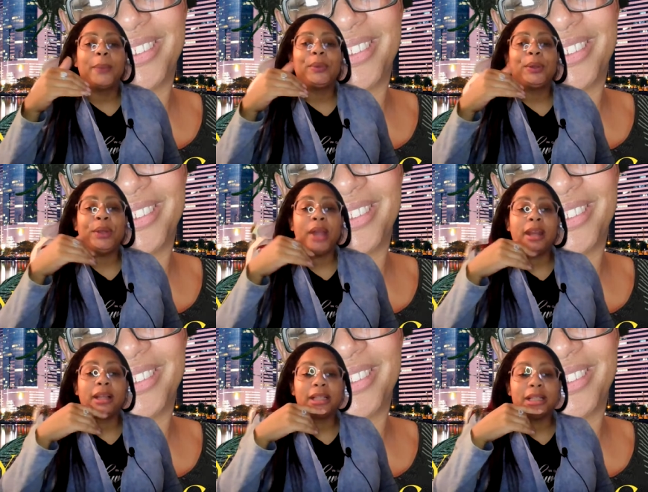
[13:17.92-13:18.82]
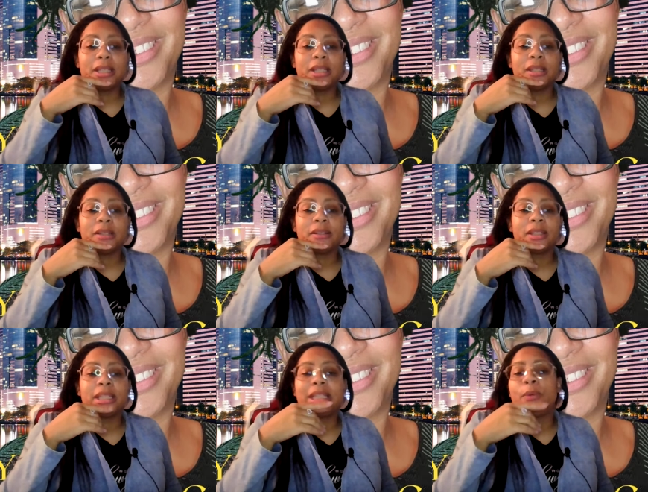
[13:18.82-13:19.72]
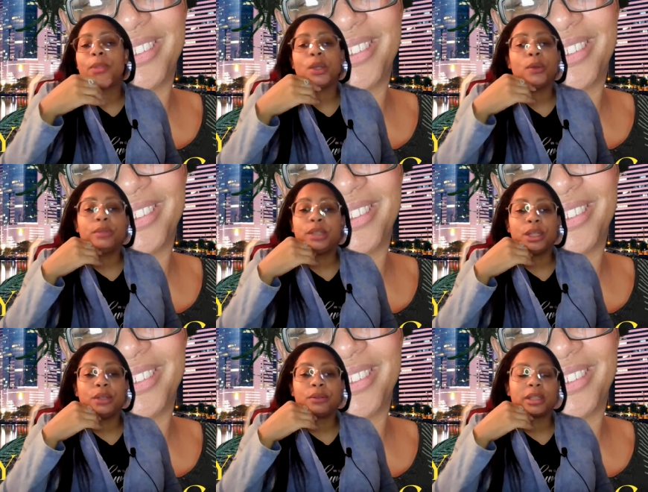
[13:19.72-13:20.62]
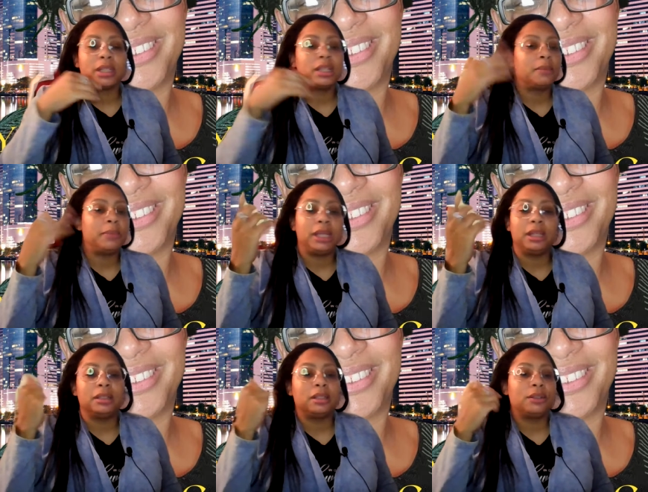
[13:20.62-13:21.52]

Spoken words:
periodically to see what's owed to you, because it could be